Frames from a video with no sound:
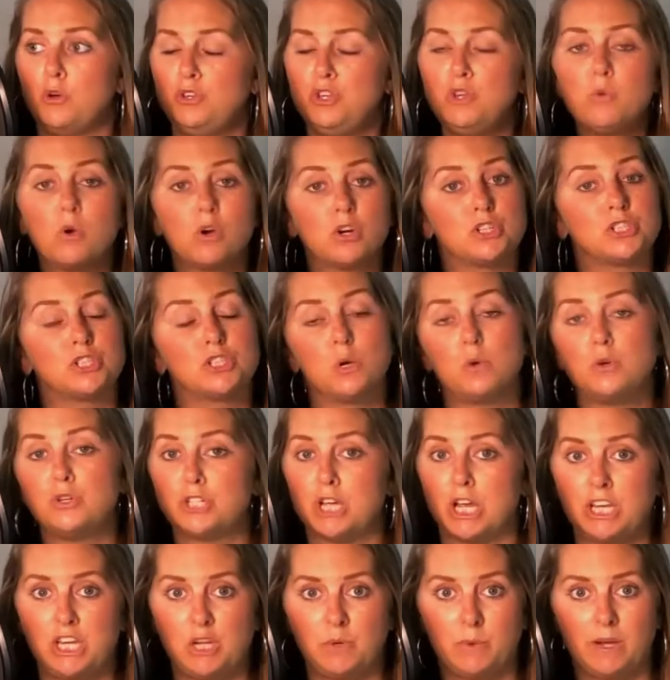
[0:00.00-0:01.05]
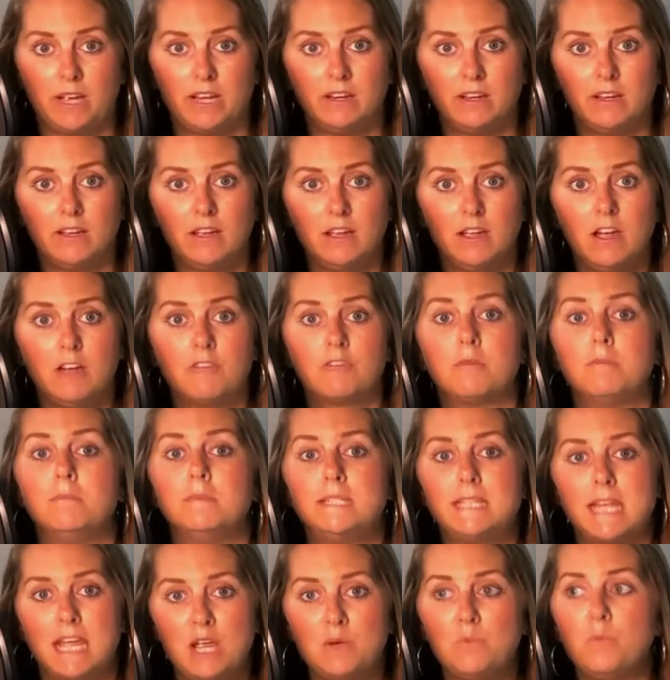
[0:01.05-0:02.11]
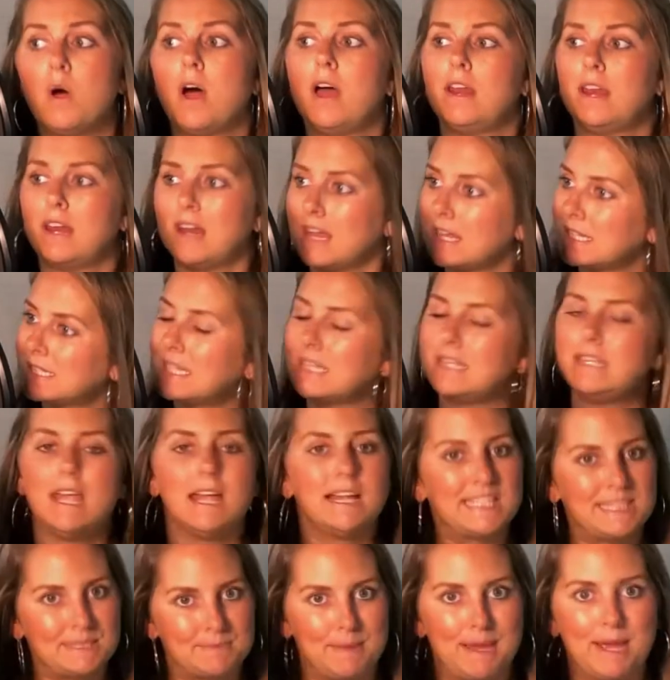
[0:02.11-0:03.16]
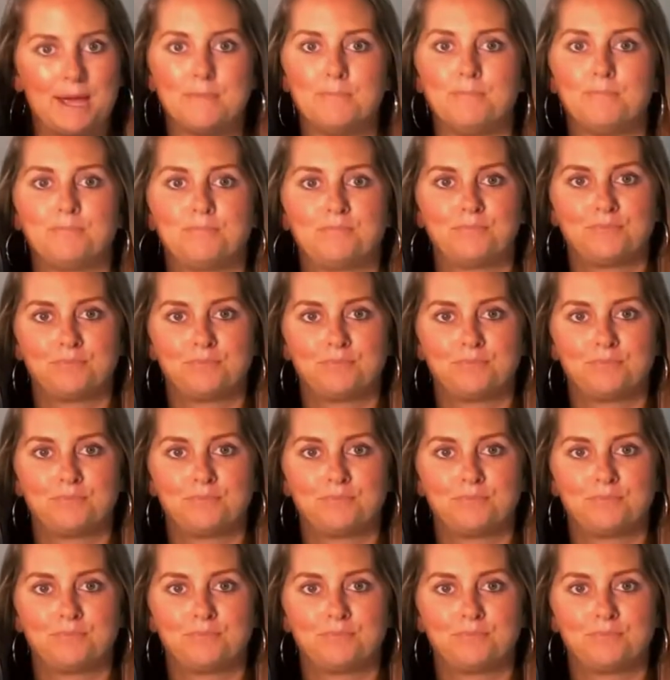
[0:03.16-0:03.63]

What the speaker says: You are so genuine from day one. And I said, yes, ma'am.